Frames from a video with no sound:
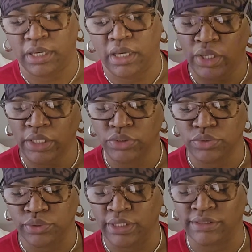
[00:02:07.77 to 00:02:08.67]
all he
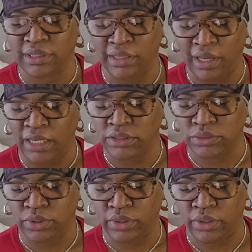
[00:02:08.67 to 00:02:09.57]
do is lie
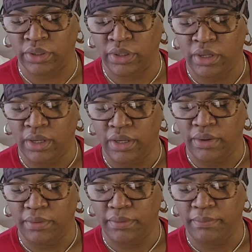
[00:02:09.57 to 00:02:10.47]
to her,
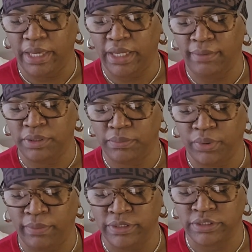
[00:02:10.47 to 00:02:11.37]
make empty
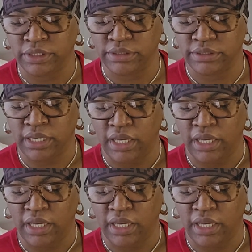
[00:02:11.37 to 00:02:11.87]
promises.